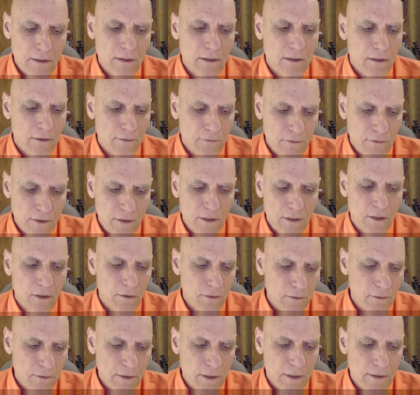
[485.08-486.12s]

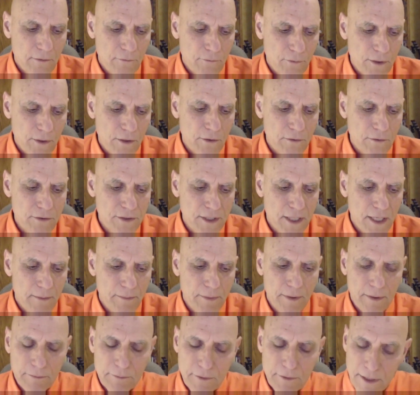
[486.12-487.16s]
if we don't step
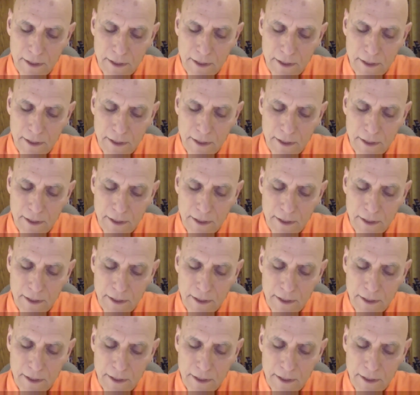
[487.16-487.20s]
up to